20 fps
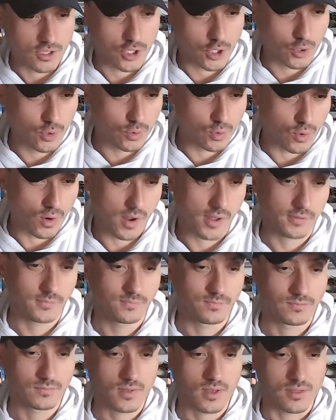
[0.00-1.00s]
2.
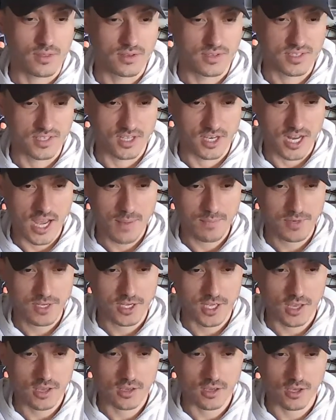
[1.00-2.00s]
The
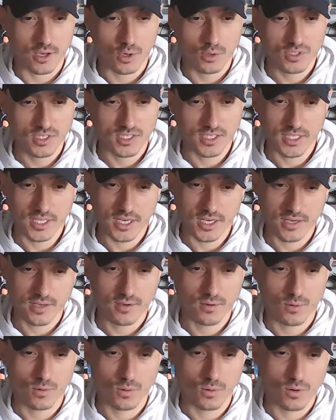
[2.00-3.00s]
synaptic ghost
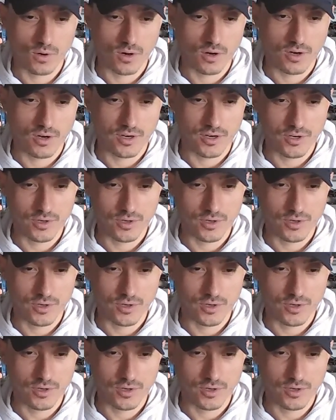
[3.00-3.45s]
link, or